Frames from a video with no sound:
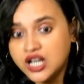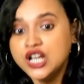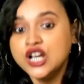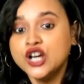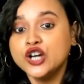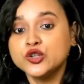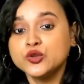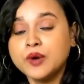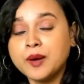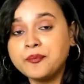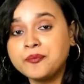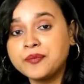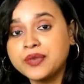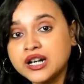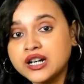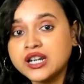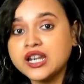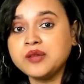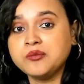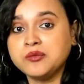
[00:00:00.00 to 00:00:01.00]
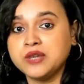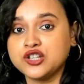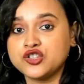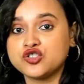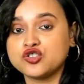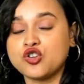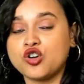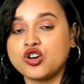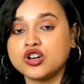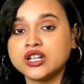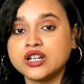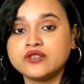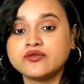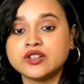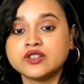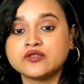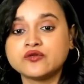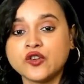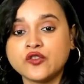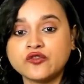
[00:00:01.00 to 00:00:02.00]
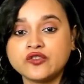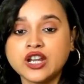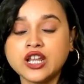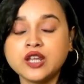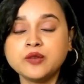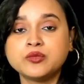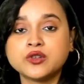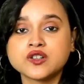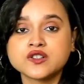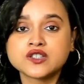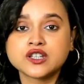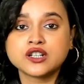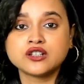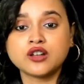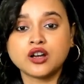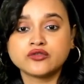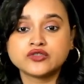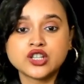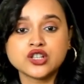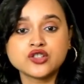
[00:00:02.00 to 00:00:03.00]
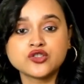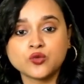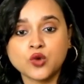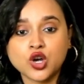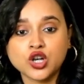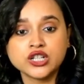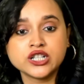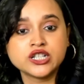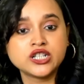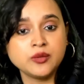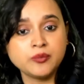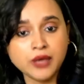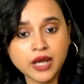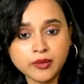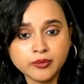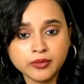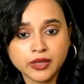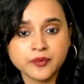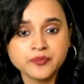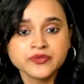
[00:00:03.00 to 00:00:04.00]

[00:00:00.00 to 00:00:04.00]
you are pretty much sorted with 50% of the zoology paper.